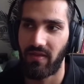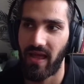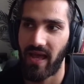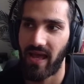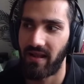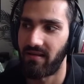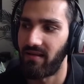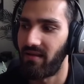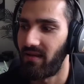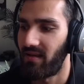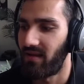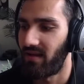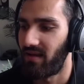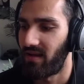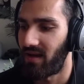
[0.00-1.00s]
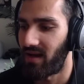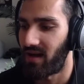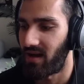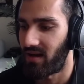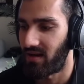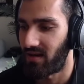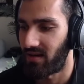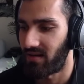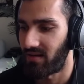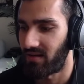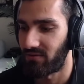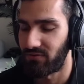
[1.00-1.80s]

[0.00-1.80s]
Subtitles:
that are